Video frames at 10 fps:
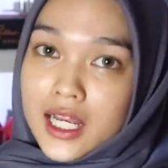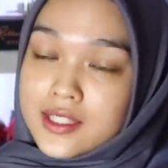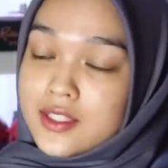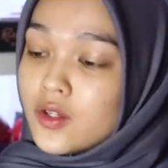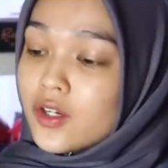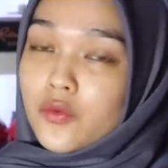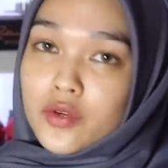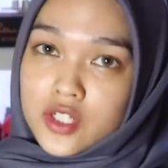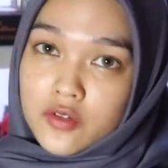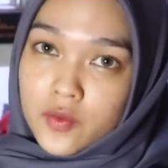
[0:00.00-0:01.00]
I still
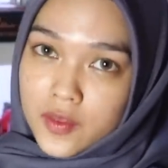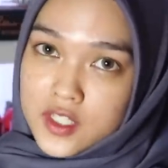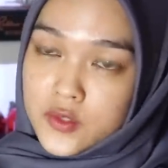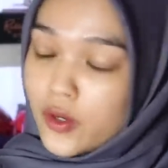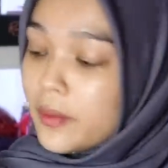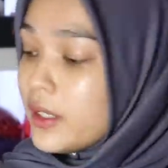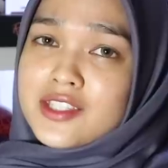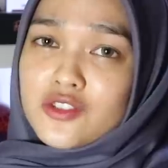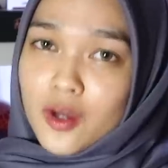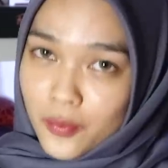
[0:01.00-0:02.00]
gonna reach out for this one.
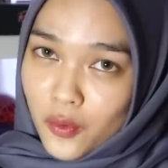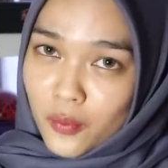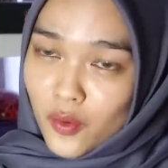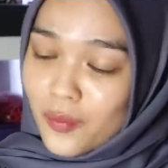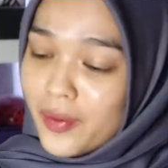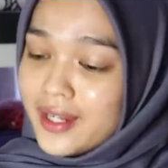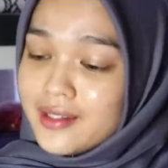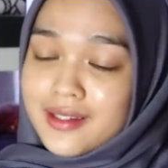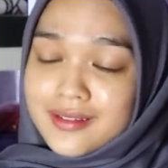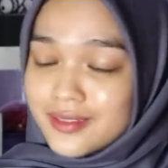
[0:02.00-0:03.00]
This is not promo,
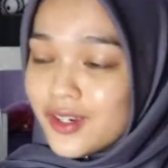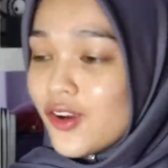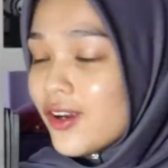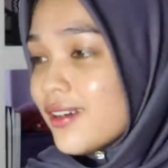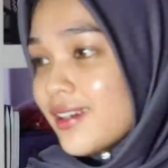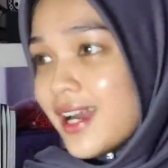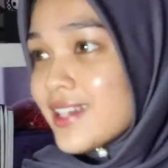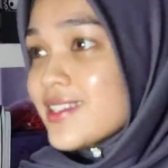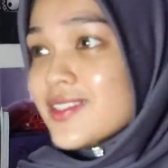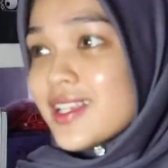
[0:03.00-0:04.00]
but
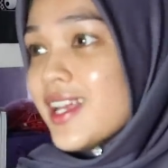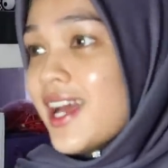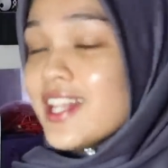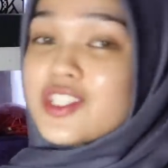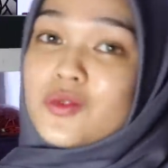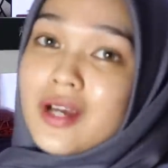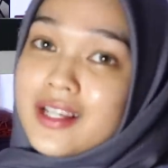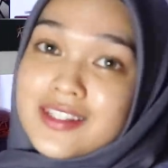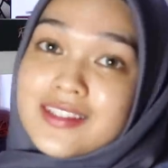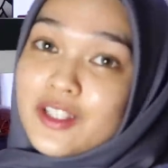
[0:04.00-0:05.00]
I just
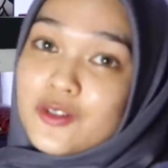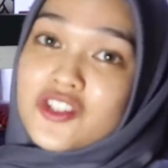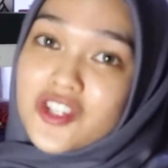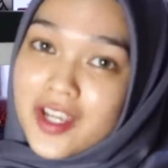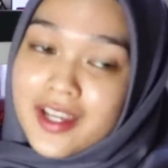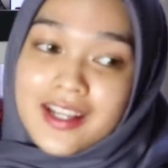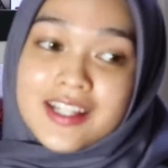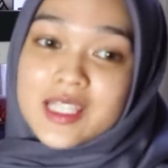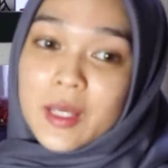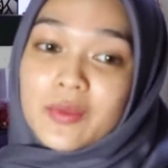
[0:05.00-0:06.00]
like to
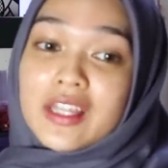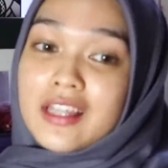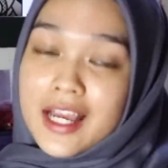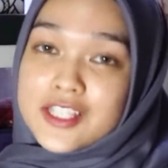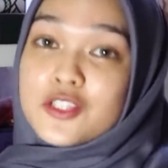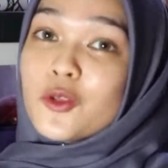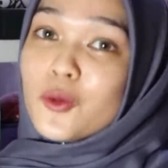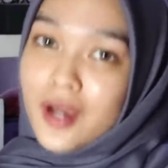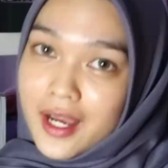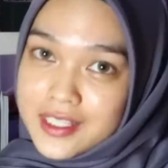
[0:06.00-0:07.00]
share something nice to
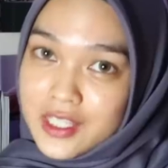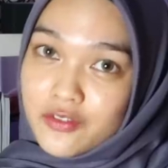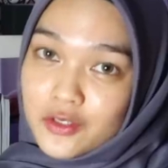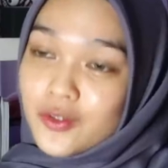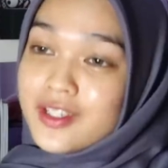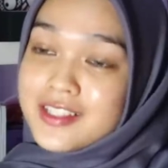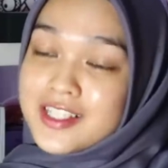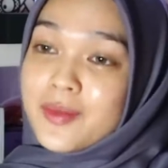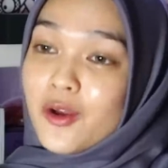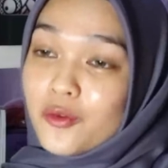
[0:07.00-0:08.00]
you guys. Even though
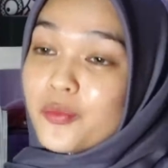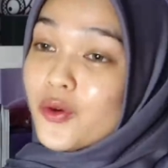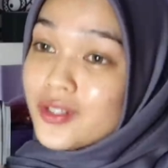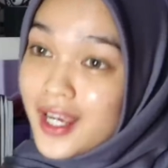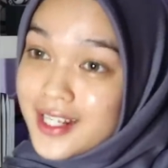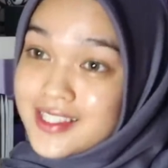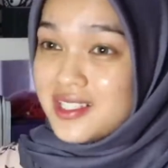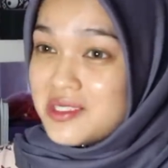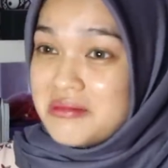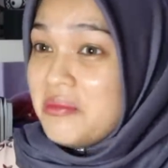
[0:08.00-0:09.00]
this is my own product,
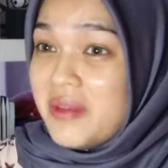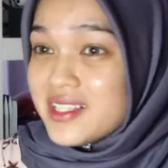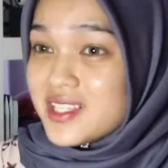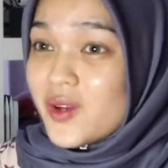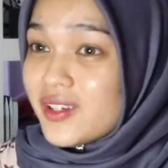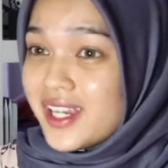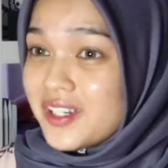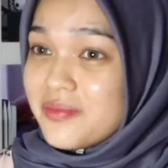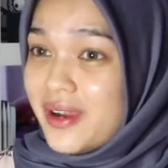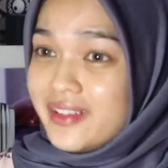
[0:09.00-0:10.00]
it might sound
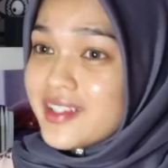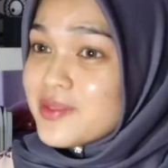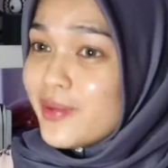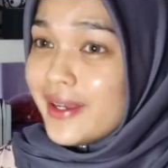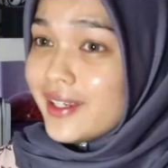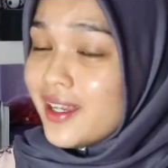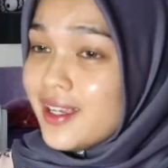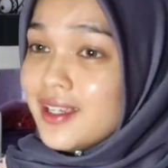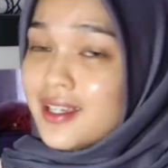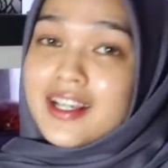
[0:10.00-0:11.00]
kind of biased, but
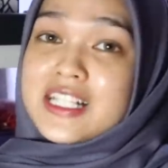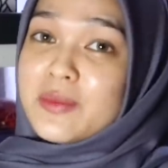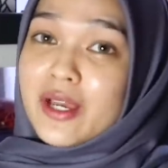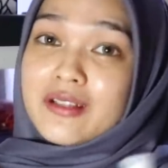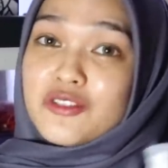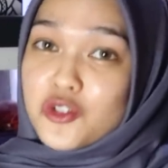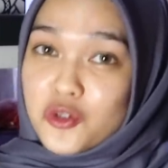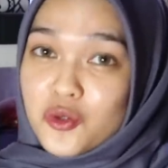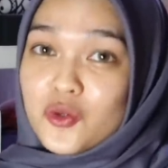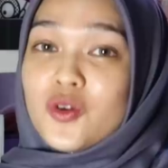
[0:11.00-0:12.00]
it's my
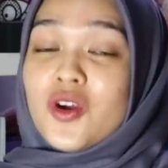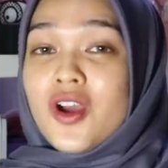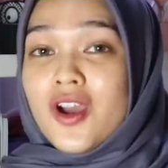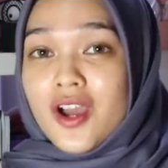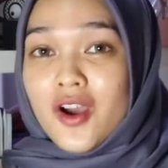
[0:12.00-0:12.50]
true,